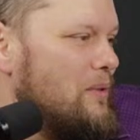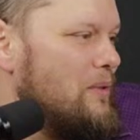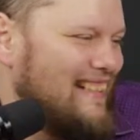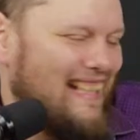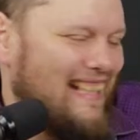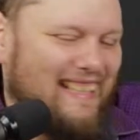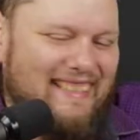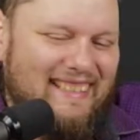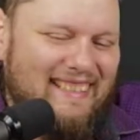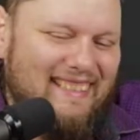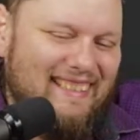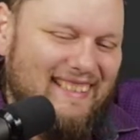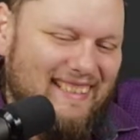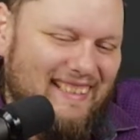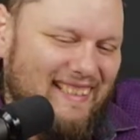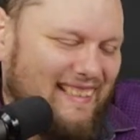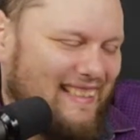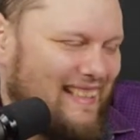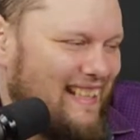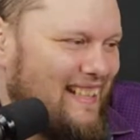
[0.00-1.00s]
Nice.
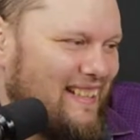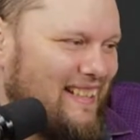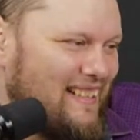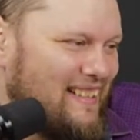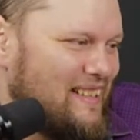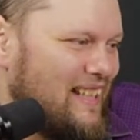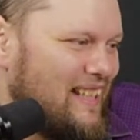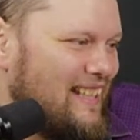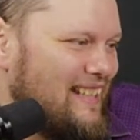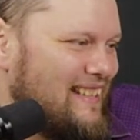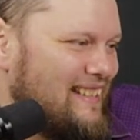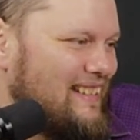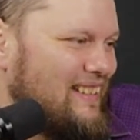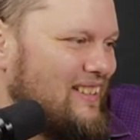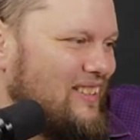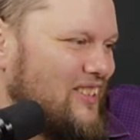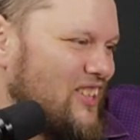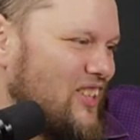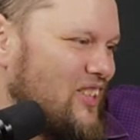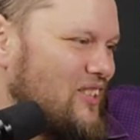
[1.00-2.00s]
Yeah, his
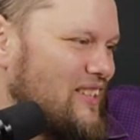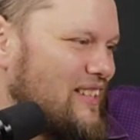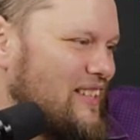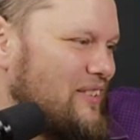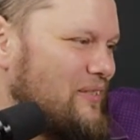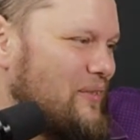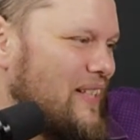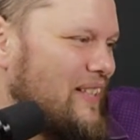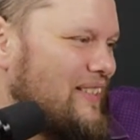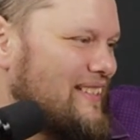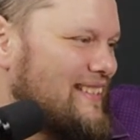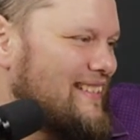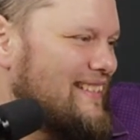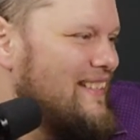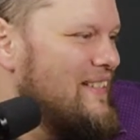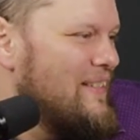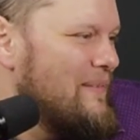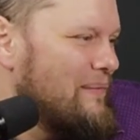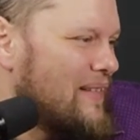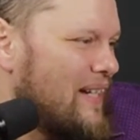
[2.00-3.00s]
little jokes, his riddles.
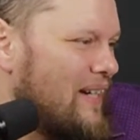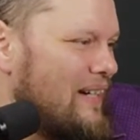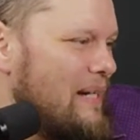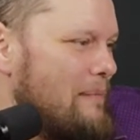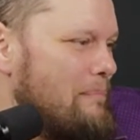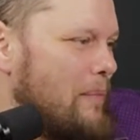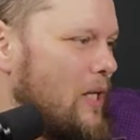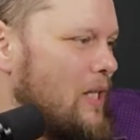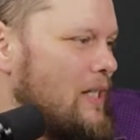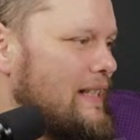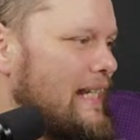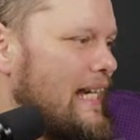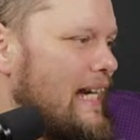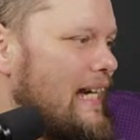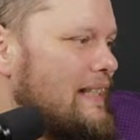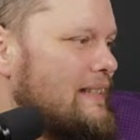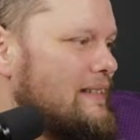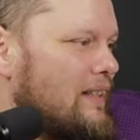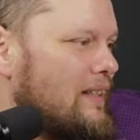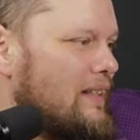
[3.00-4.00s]
All right, barn
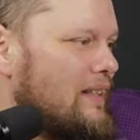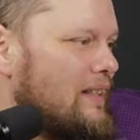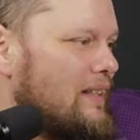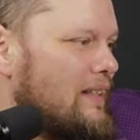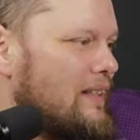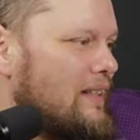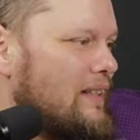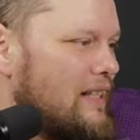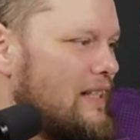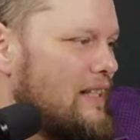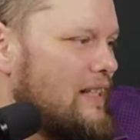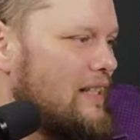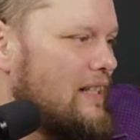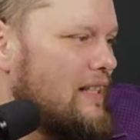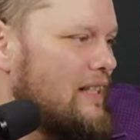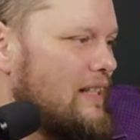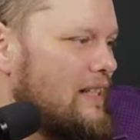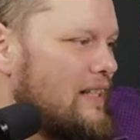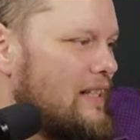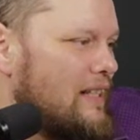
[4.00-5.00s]
cats are tough cats,
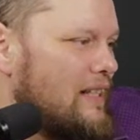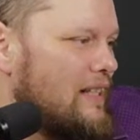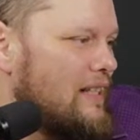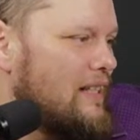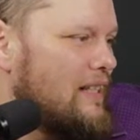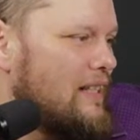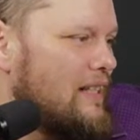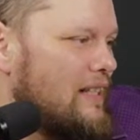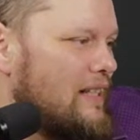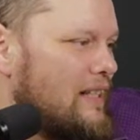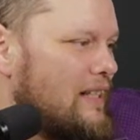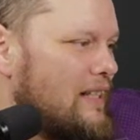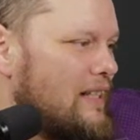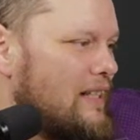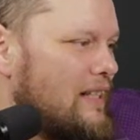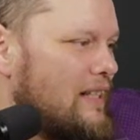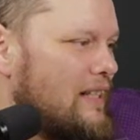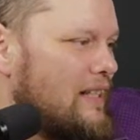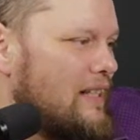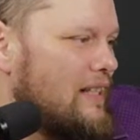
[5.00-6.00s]
especially in the north.
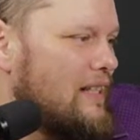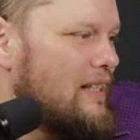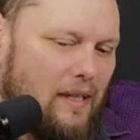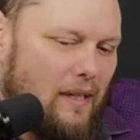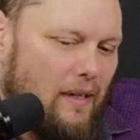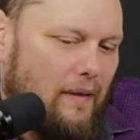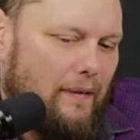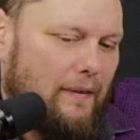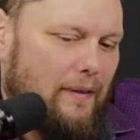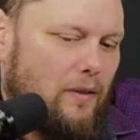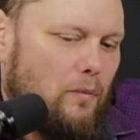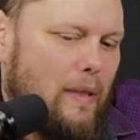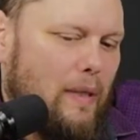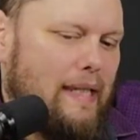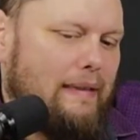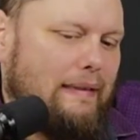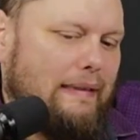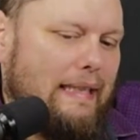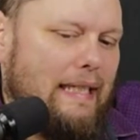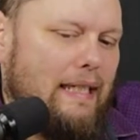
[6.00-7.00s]
Yes, although
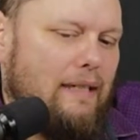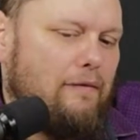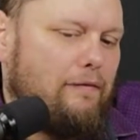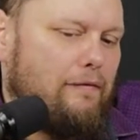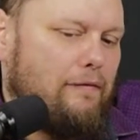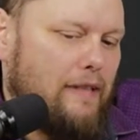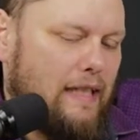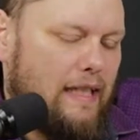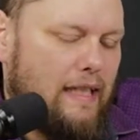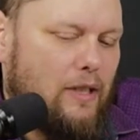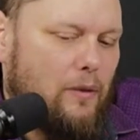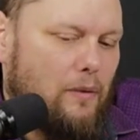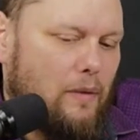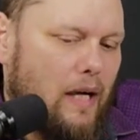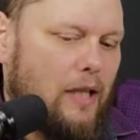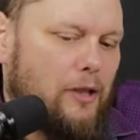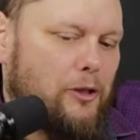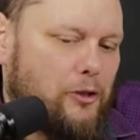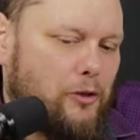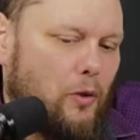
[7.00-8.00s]
we leave the
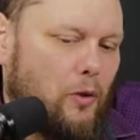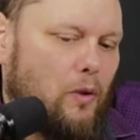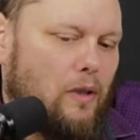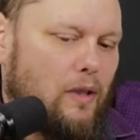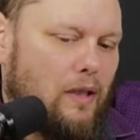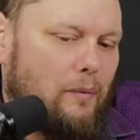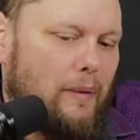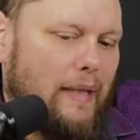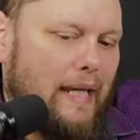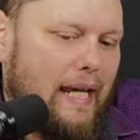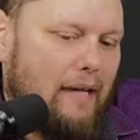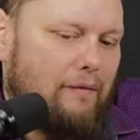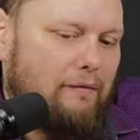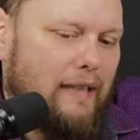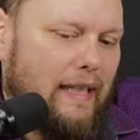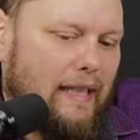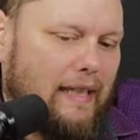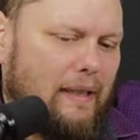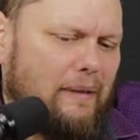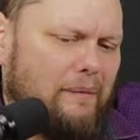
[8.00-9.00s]
garage door, we have
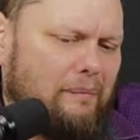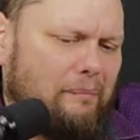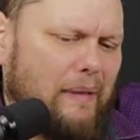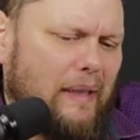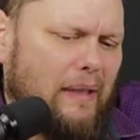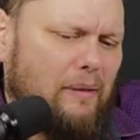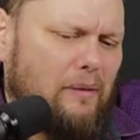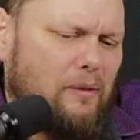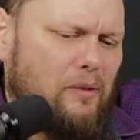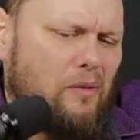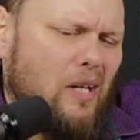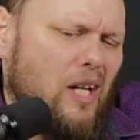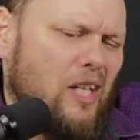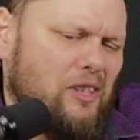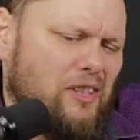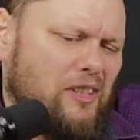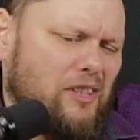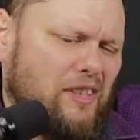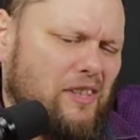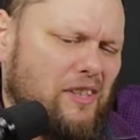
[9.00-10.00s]
like a
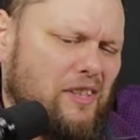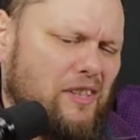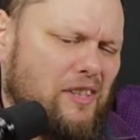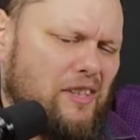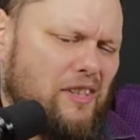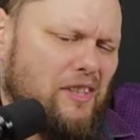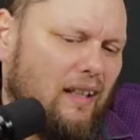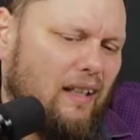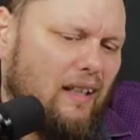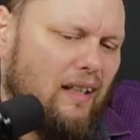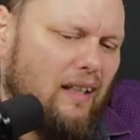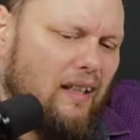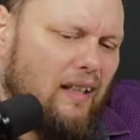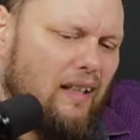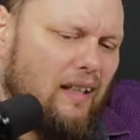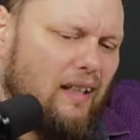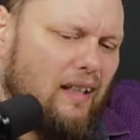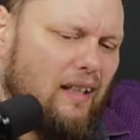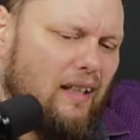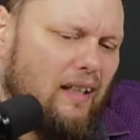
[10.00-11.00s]
garage thing. We leave
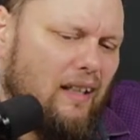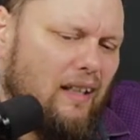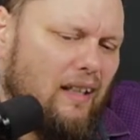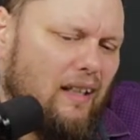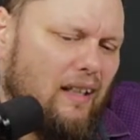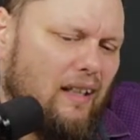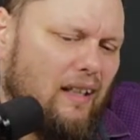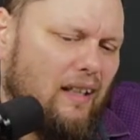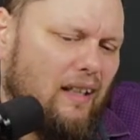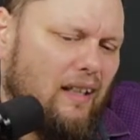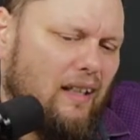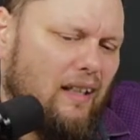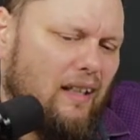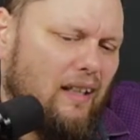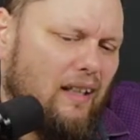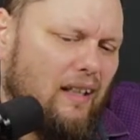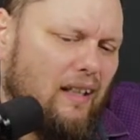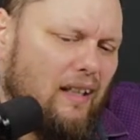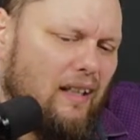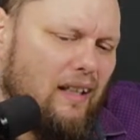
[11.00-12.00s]
the door open for the
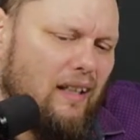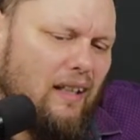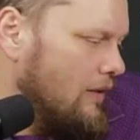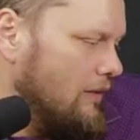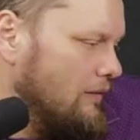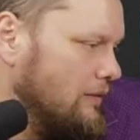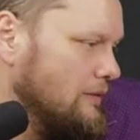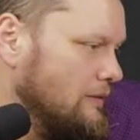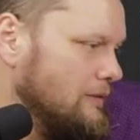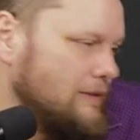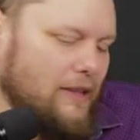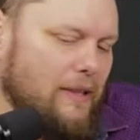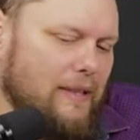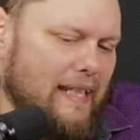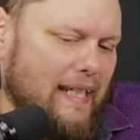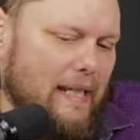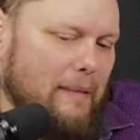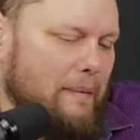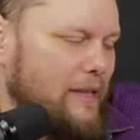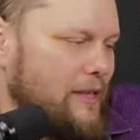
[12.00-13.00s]
cats, so they
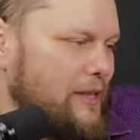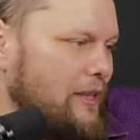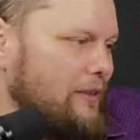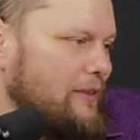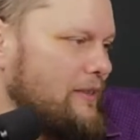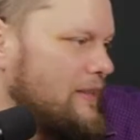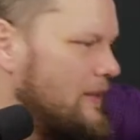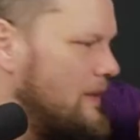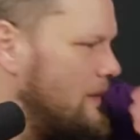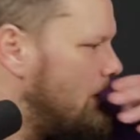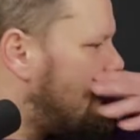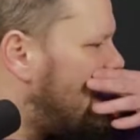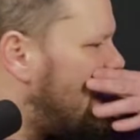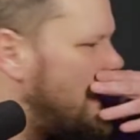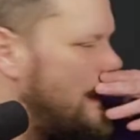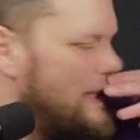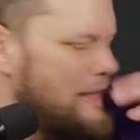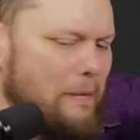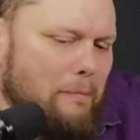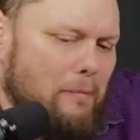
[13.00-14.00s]
get a bit of shelter.
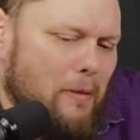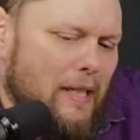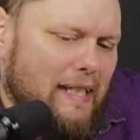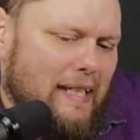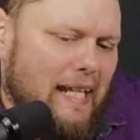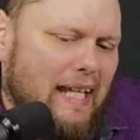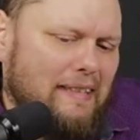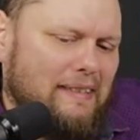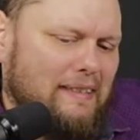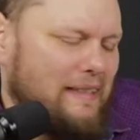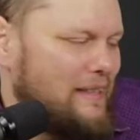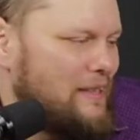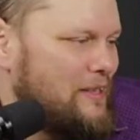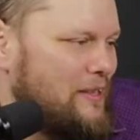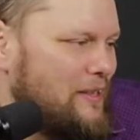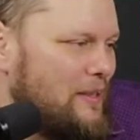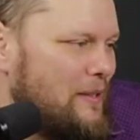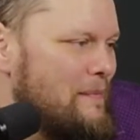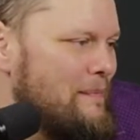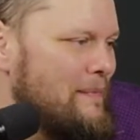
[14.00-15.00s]
And it's been pretty nasty this
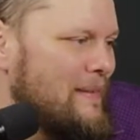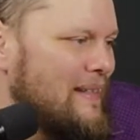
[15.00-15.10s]
year.